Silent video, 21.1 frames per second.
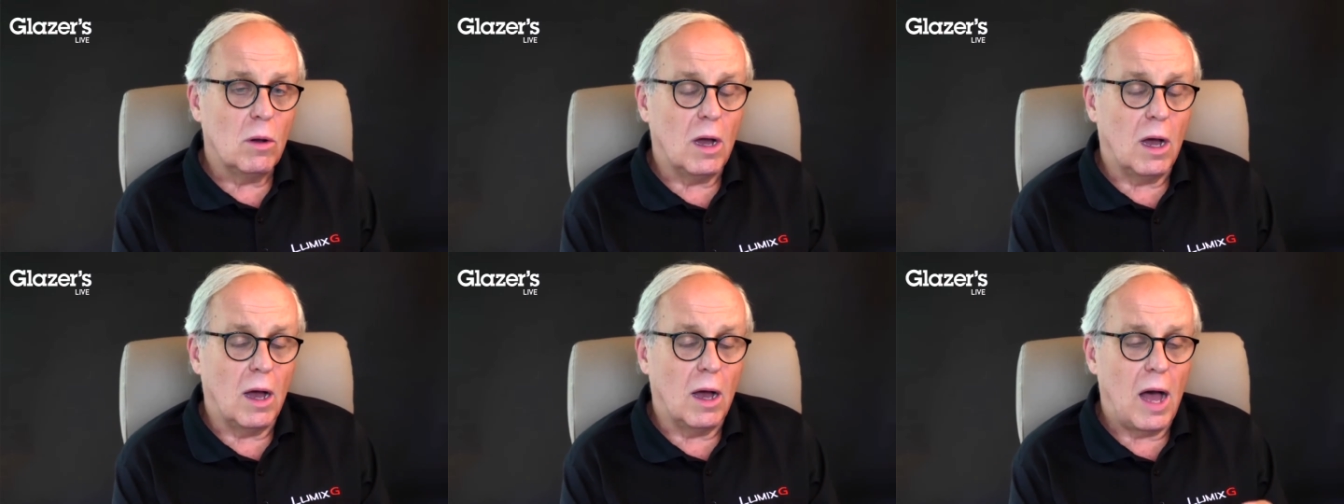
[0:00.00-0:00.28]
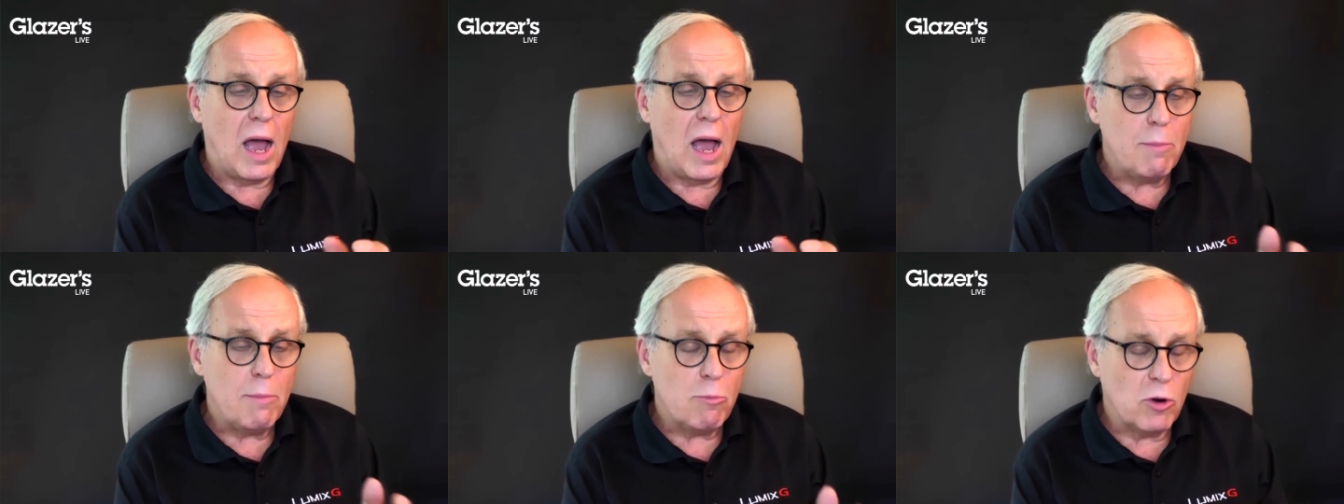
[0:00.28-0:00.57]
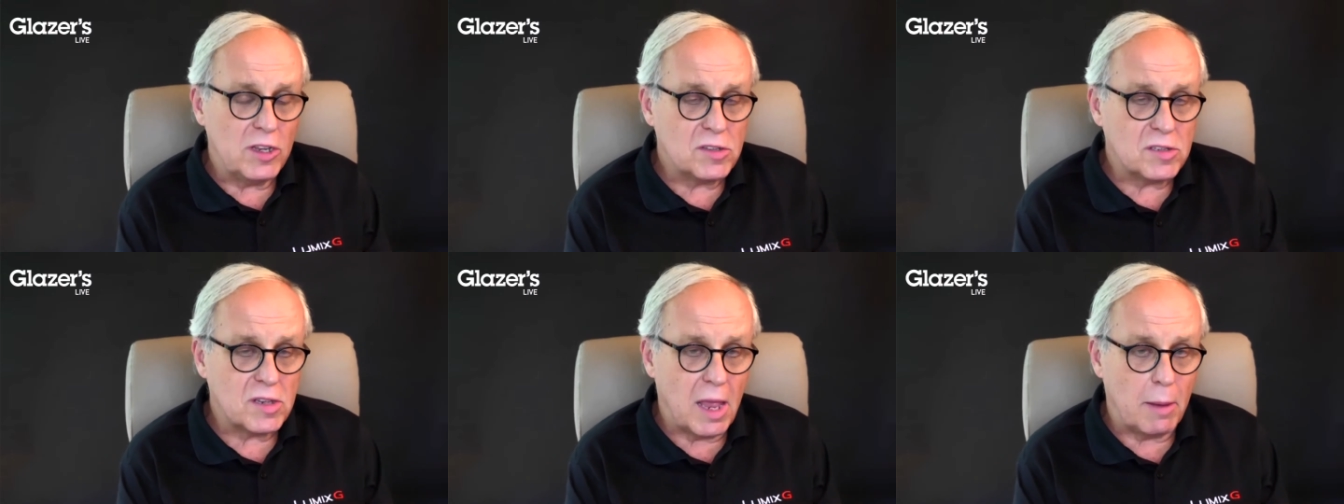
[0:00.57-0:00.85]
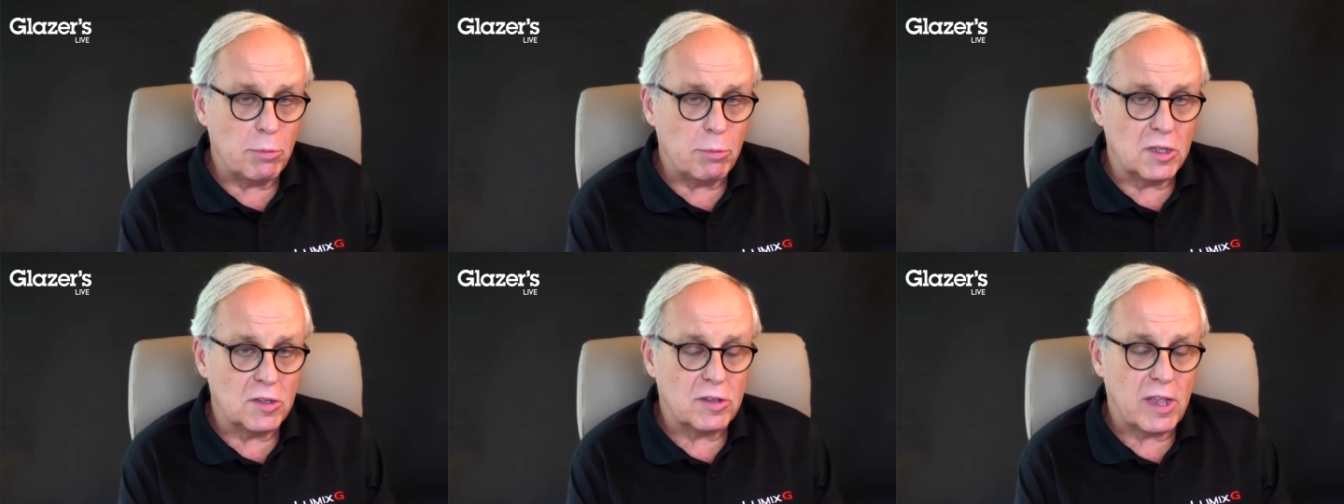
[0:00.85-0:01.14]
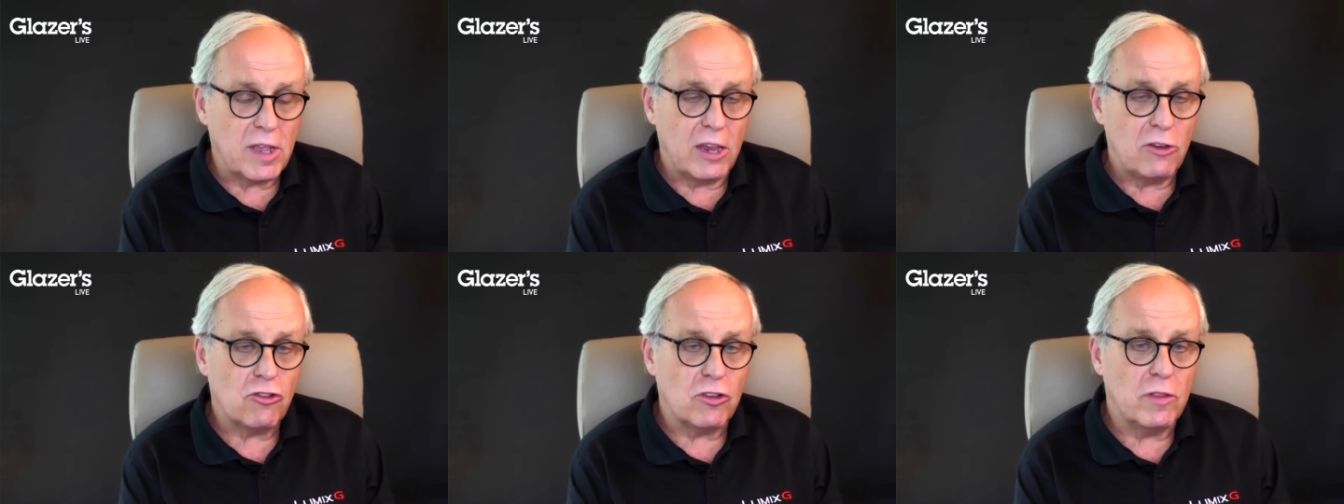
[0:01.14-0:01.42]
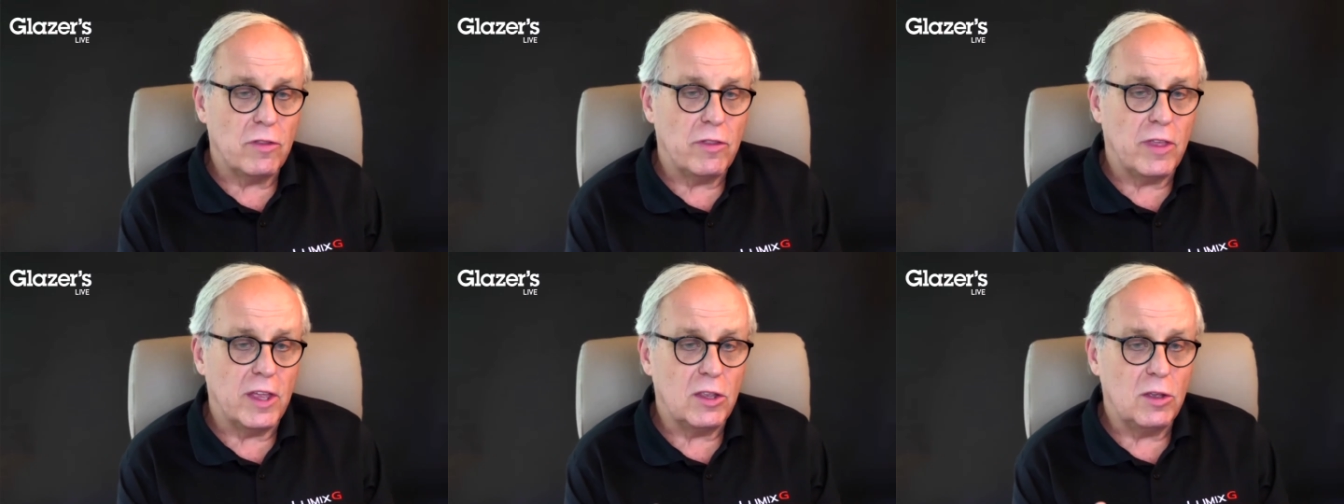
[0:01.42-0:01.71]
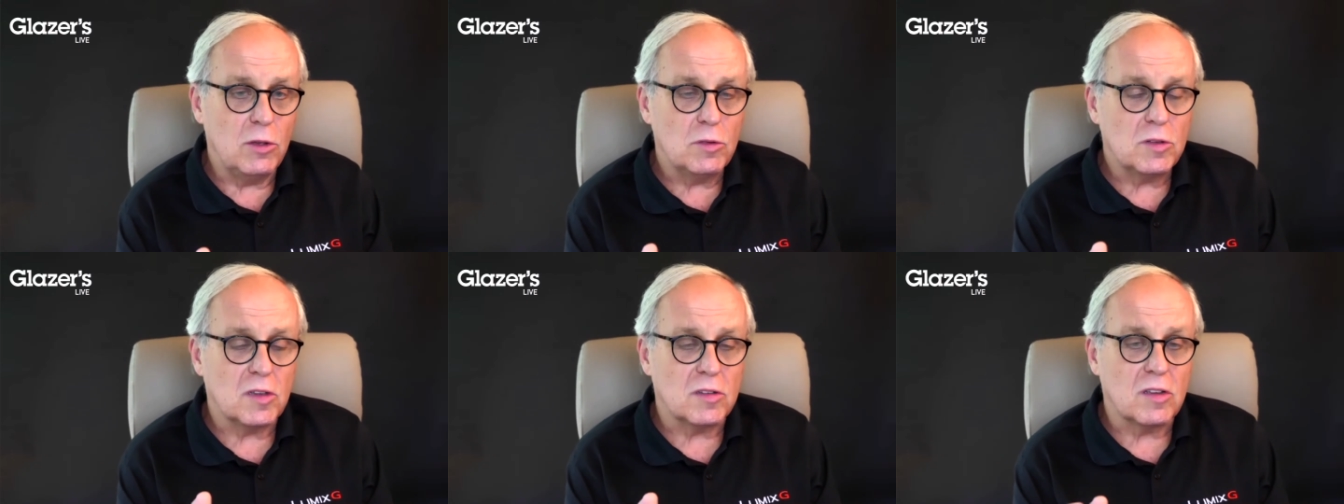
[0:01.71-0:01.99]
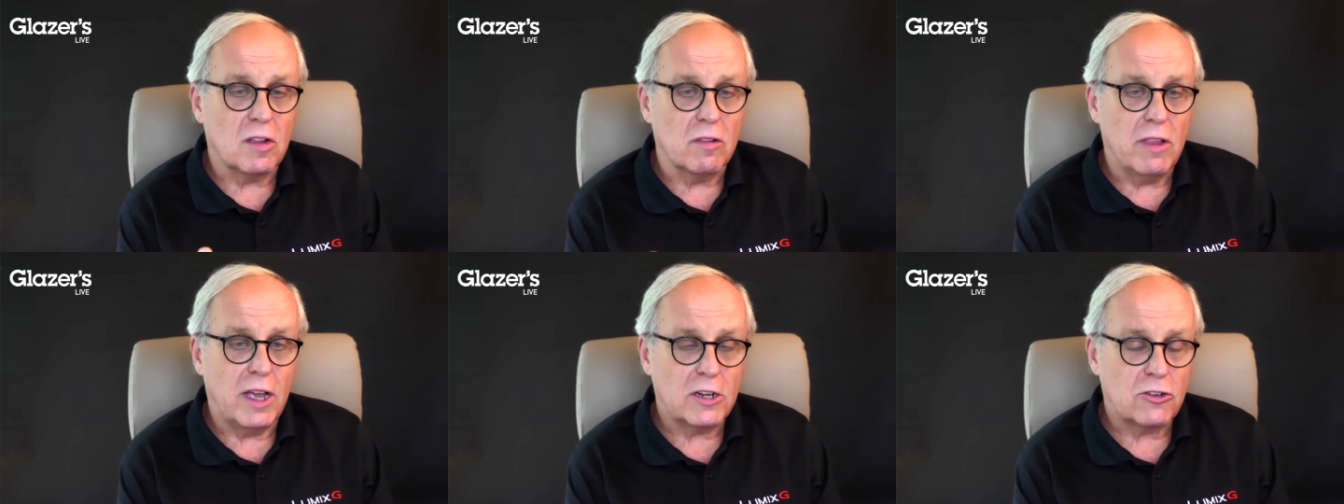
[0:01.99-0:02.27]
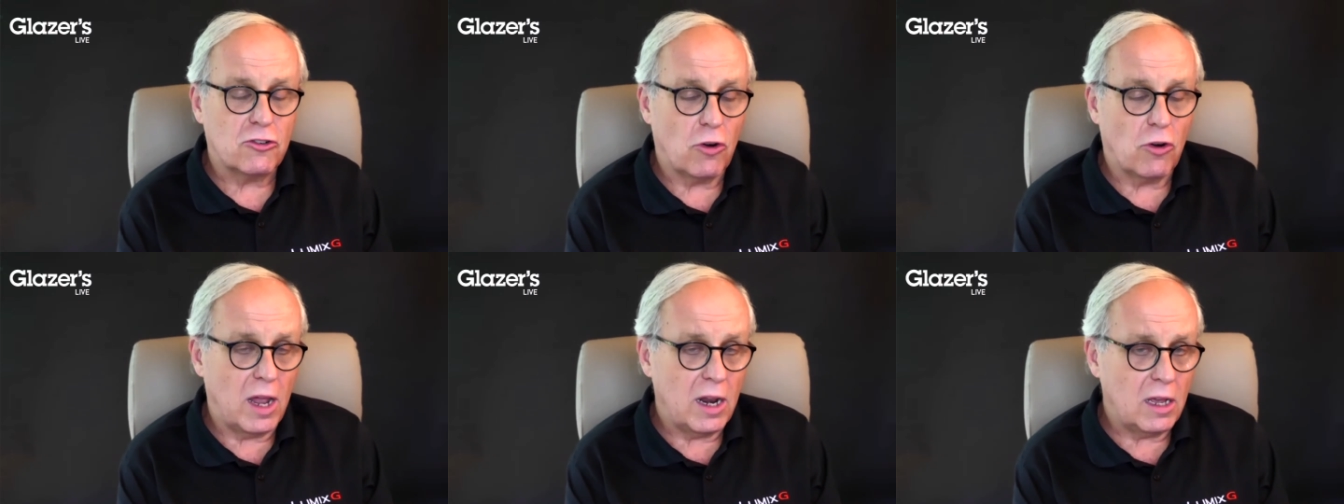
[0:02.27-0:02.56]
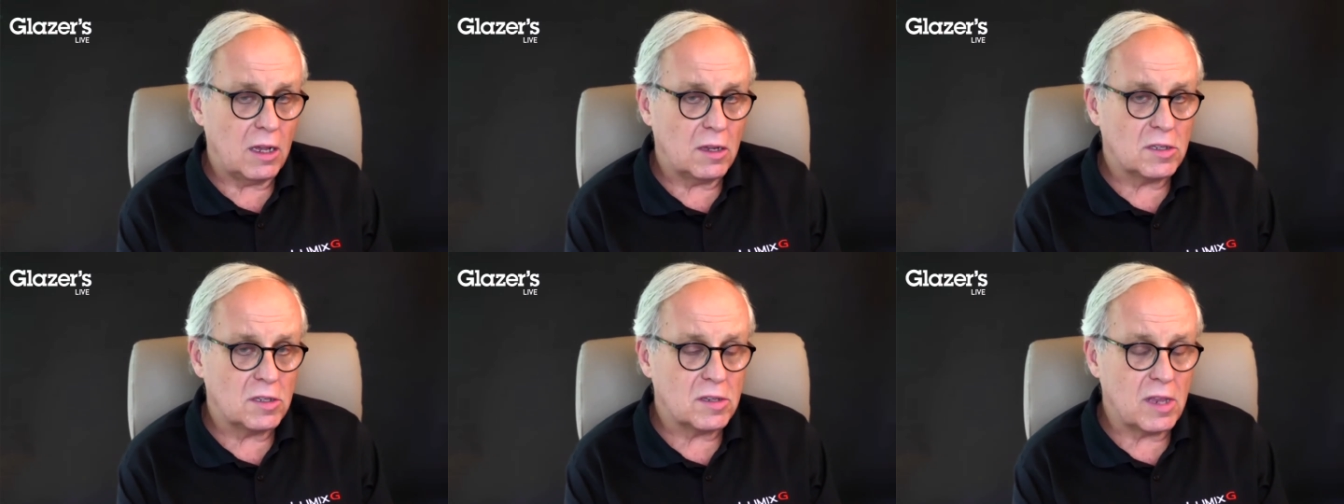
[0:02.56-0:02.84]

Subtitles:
hybrid stabilization that uses electronic